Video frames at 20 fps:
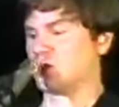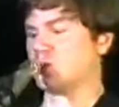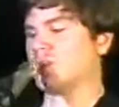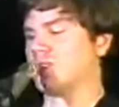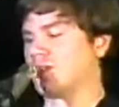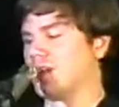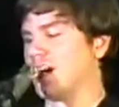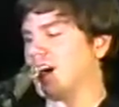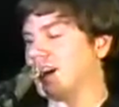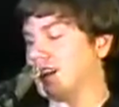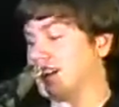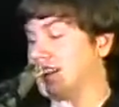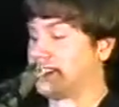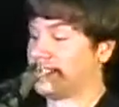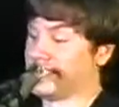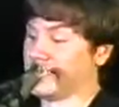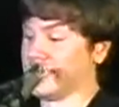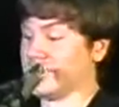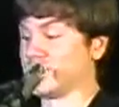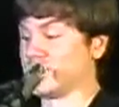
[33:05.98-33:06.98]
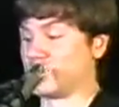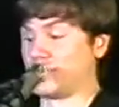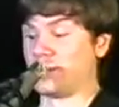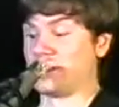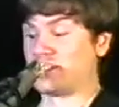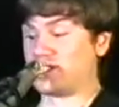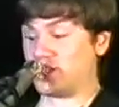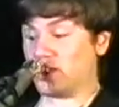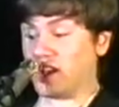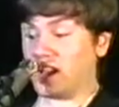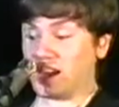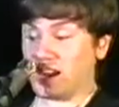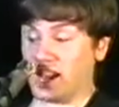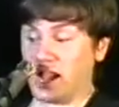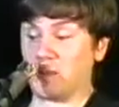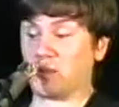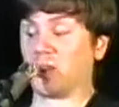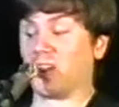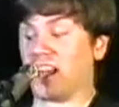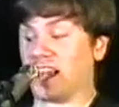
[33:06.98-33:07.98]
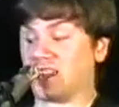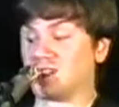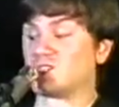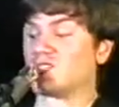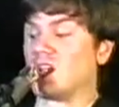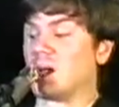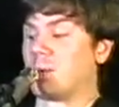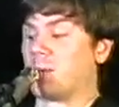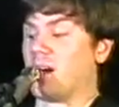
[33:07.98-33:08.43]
we've got so we still got a couple hands up.